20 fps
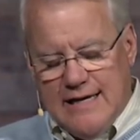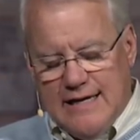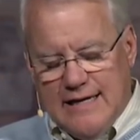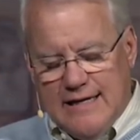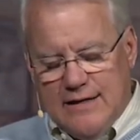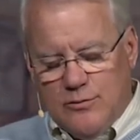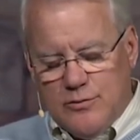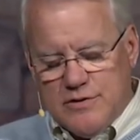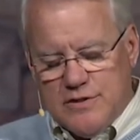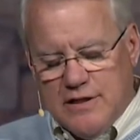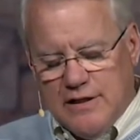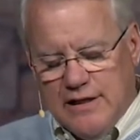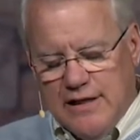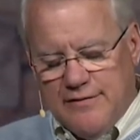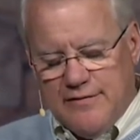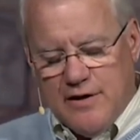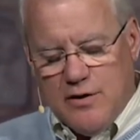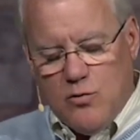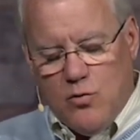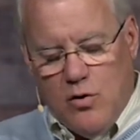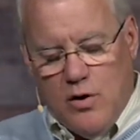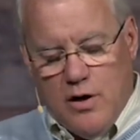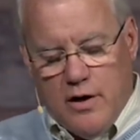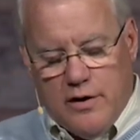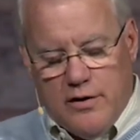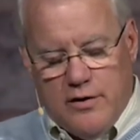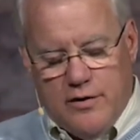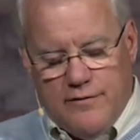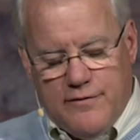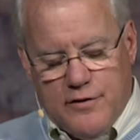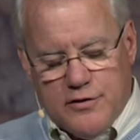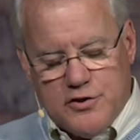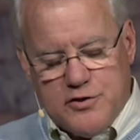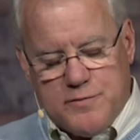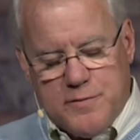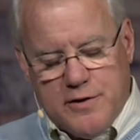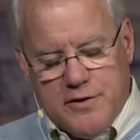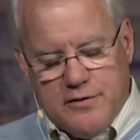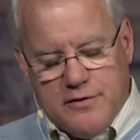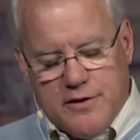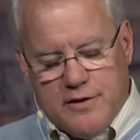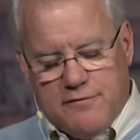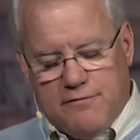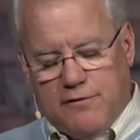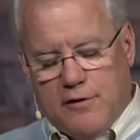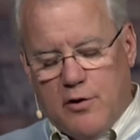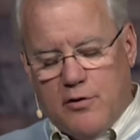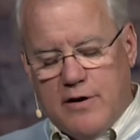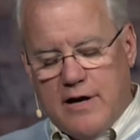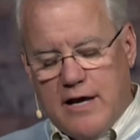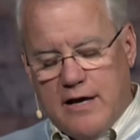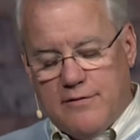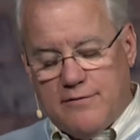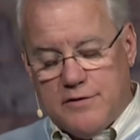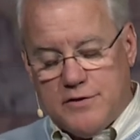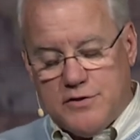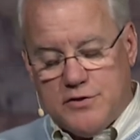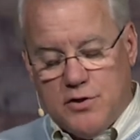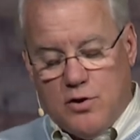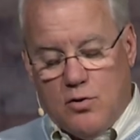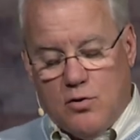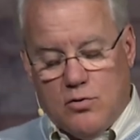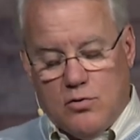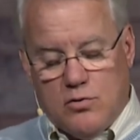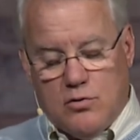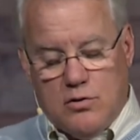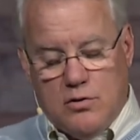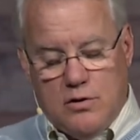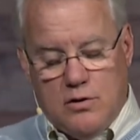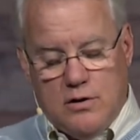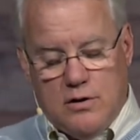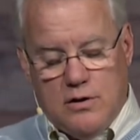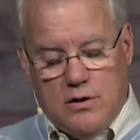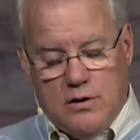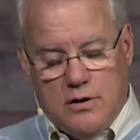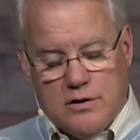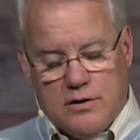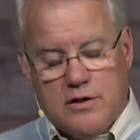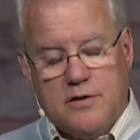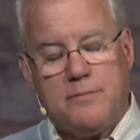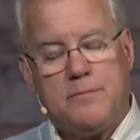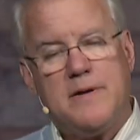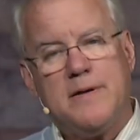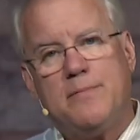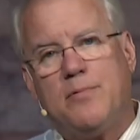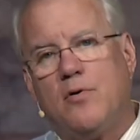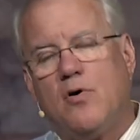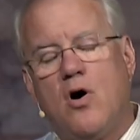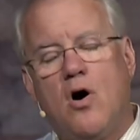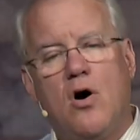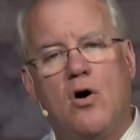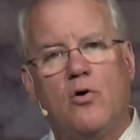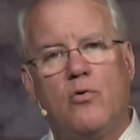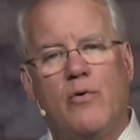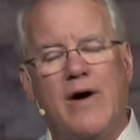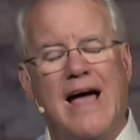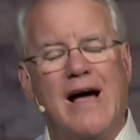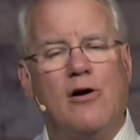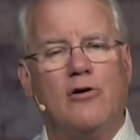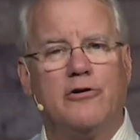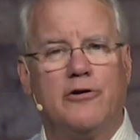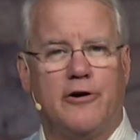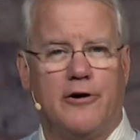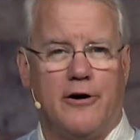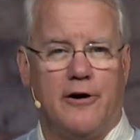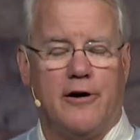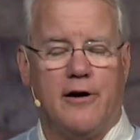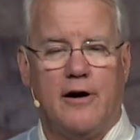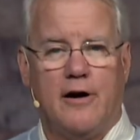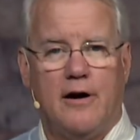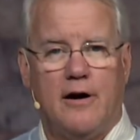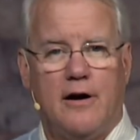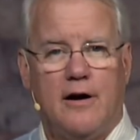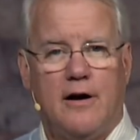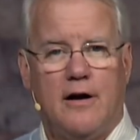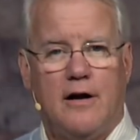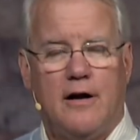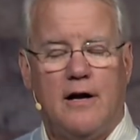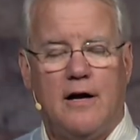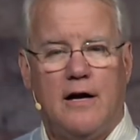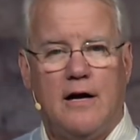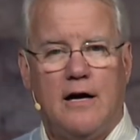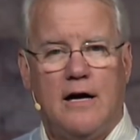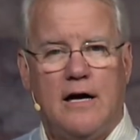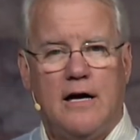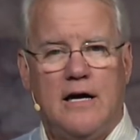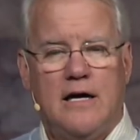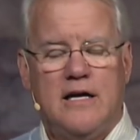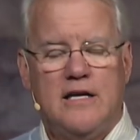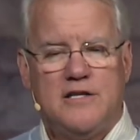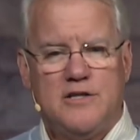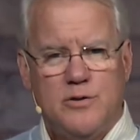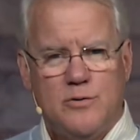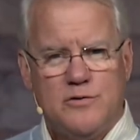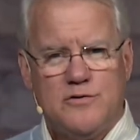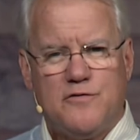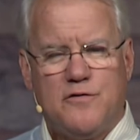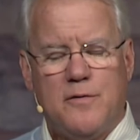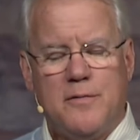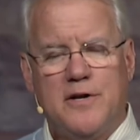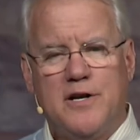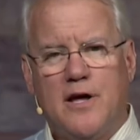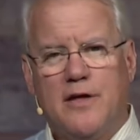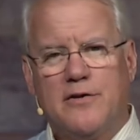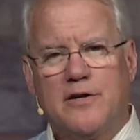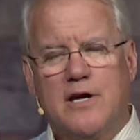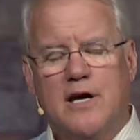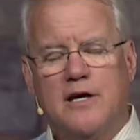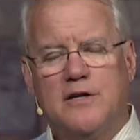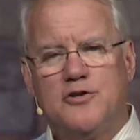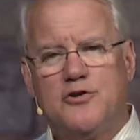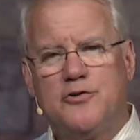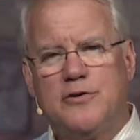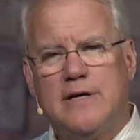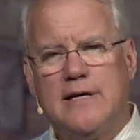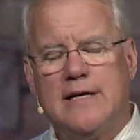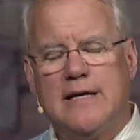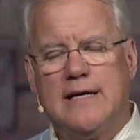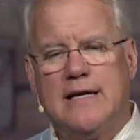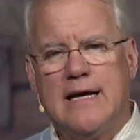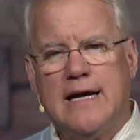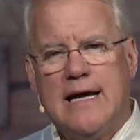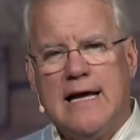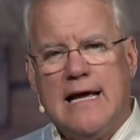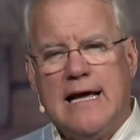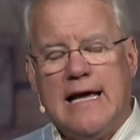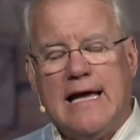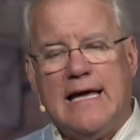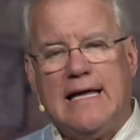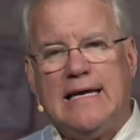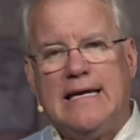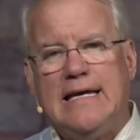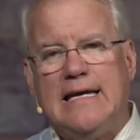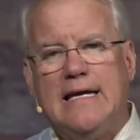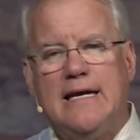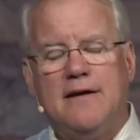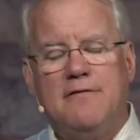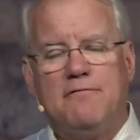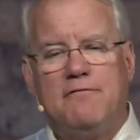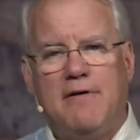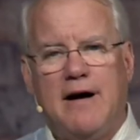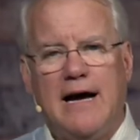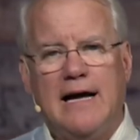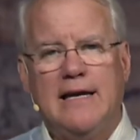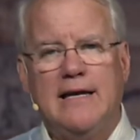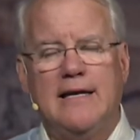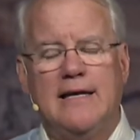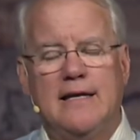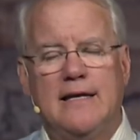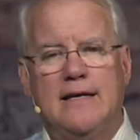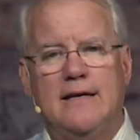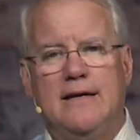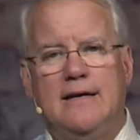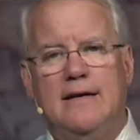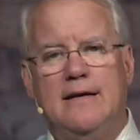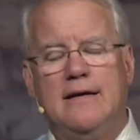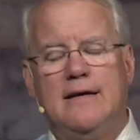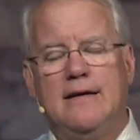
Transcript: it was the living water of her spirit that flowed out of her soul to people all around her. She was from another country, and he had invited